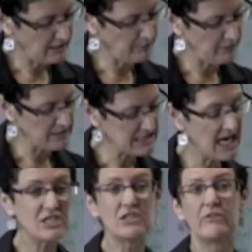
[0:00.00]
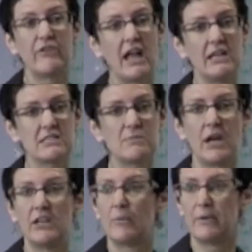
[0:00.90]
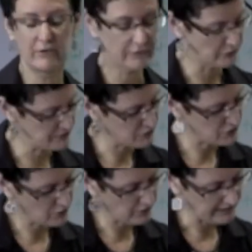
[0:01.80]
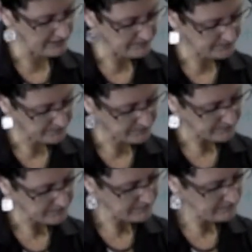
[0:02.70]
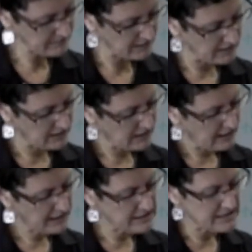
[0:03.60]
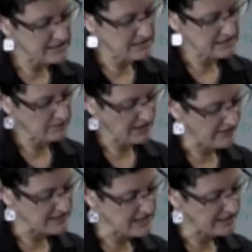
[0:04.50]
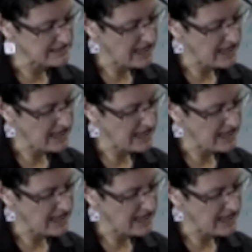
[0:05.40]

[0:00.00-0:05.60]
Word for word: implementation failures might not be the full story. Consistent with other studies,